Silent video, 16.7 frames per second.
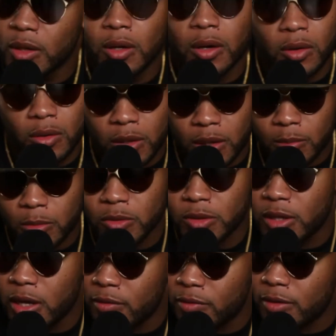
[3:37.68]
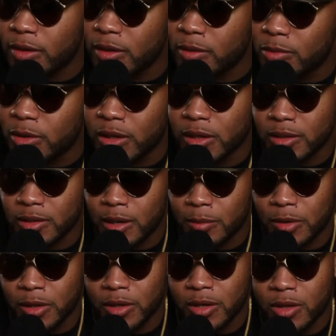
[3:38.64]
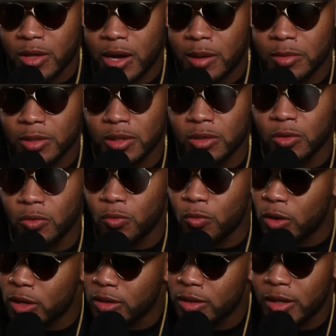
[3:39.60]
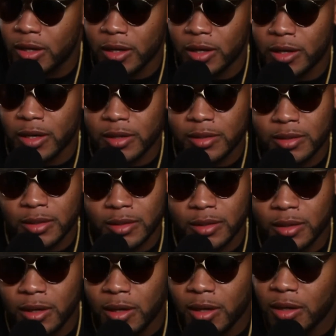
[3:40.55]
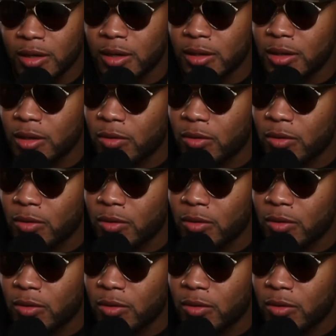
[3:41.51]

Oh yeah, most definitely, because your job is to do one thing, and that's to get the